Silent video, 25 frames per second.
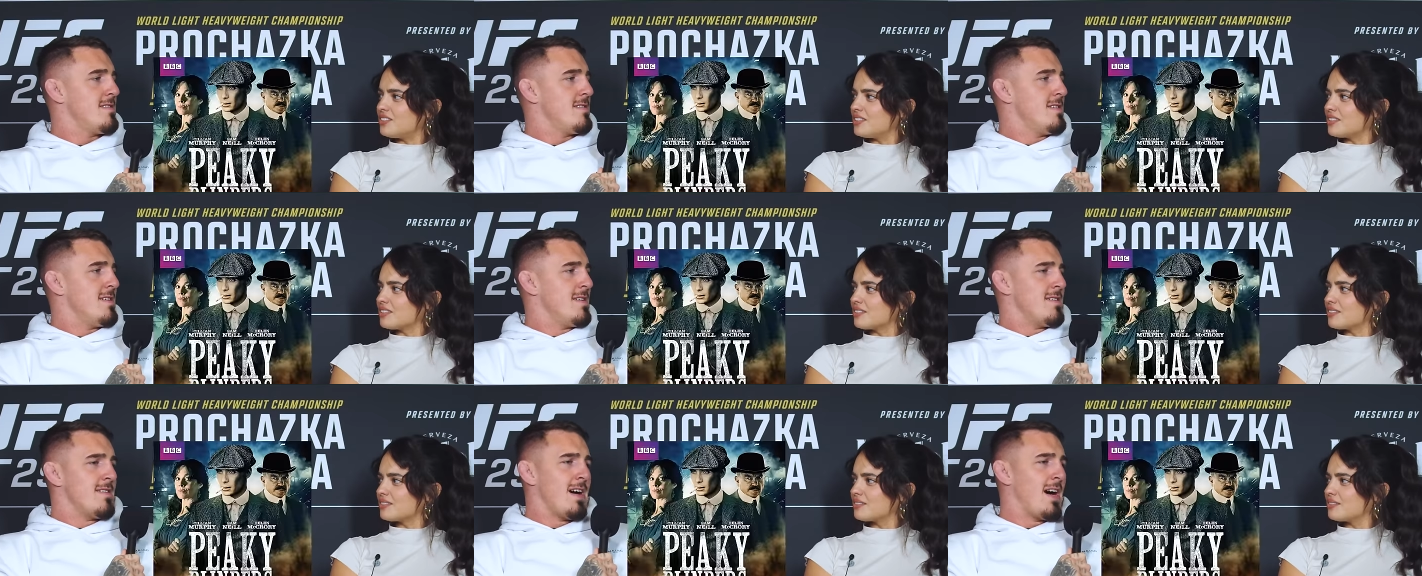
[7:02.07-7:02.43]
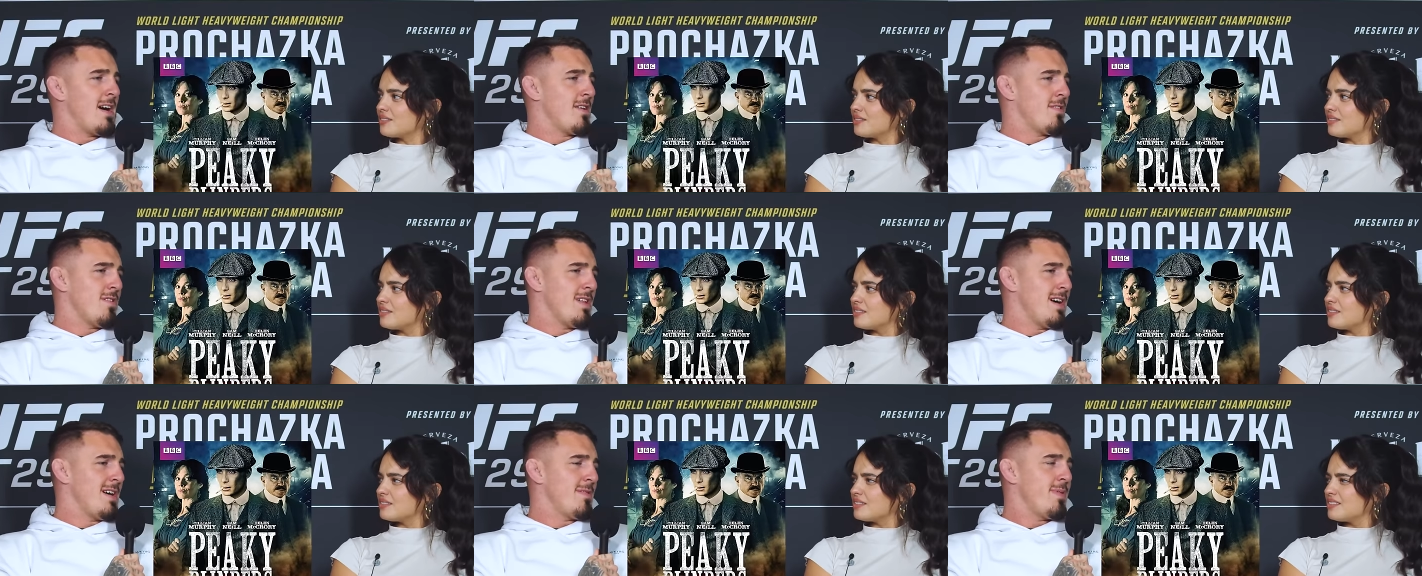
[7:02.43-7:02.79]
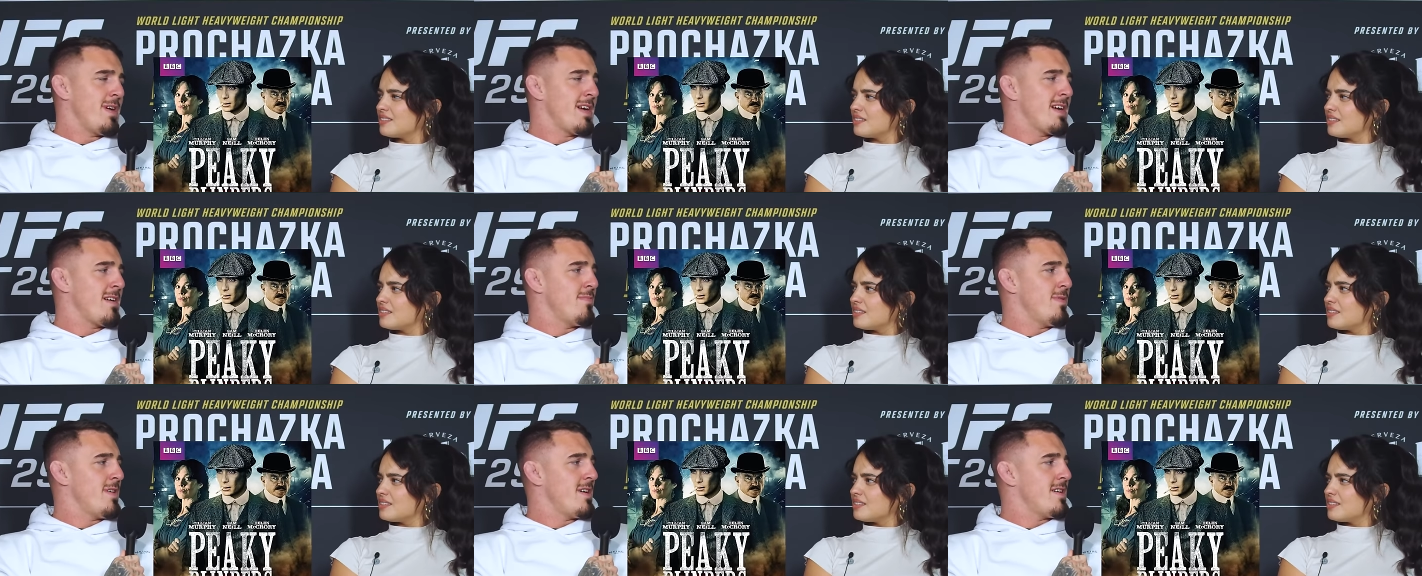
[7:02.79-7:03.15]
Speaker 1: Or? No, I don't like
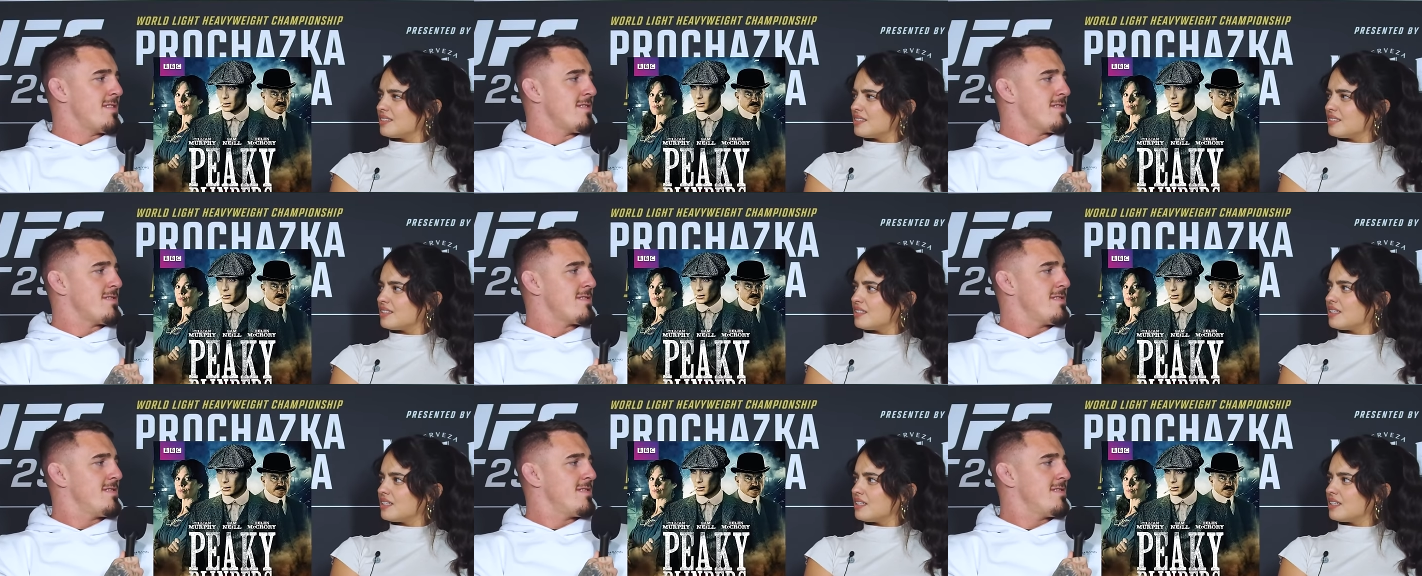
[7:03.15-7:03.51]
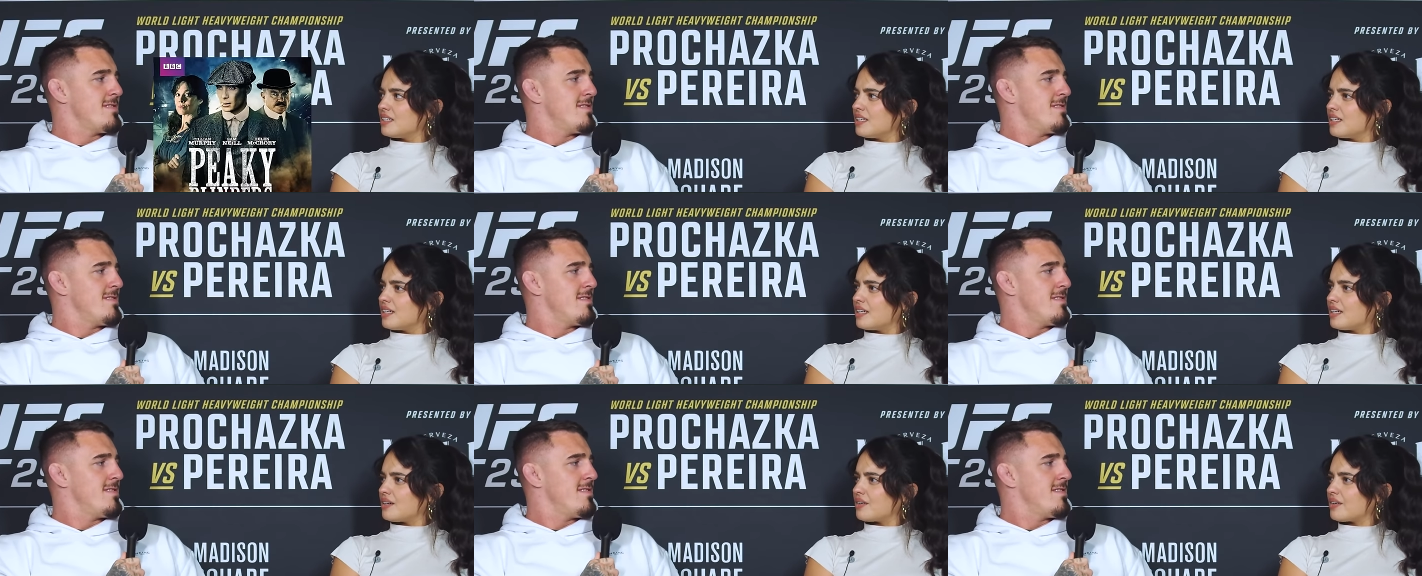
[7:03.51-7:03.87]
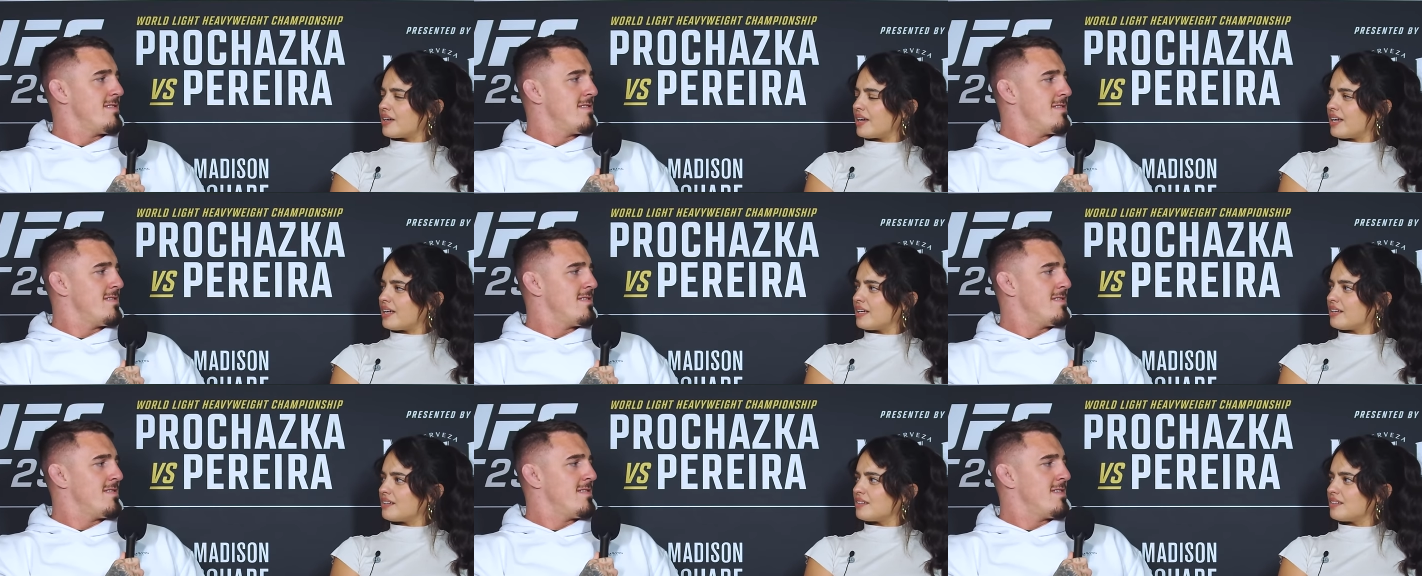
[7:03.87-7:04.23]
Peaky Blinders.
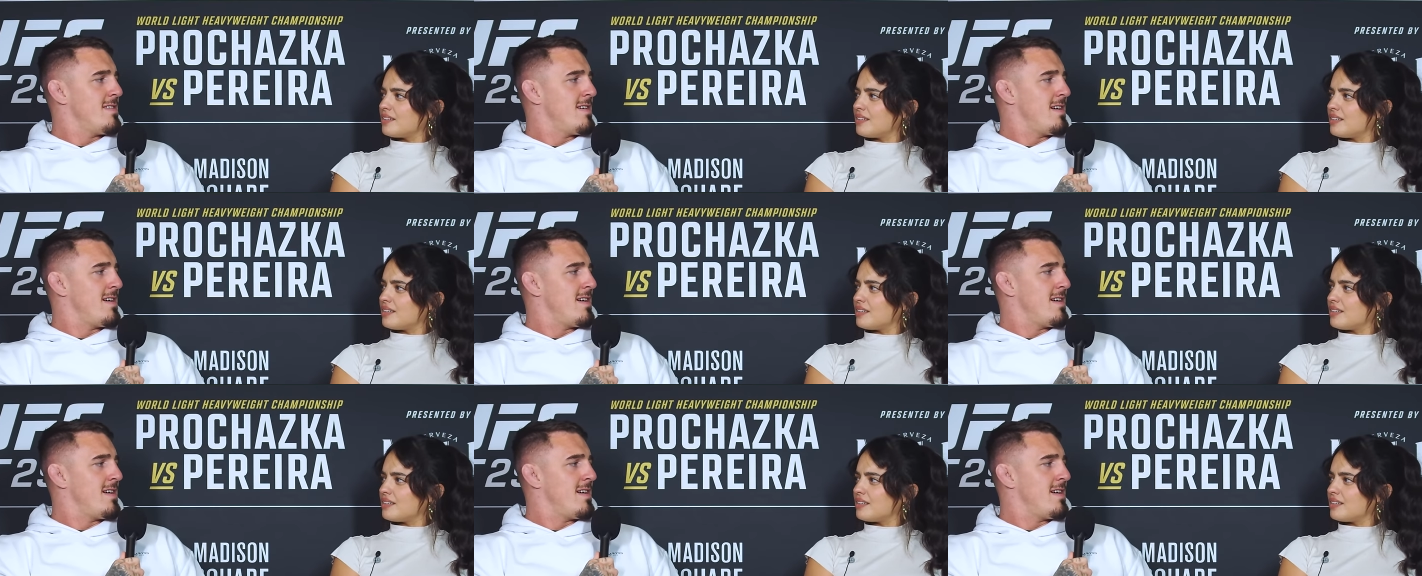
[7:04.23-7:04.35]
Okay.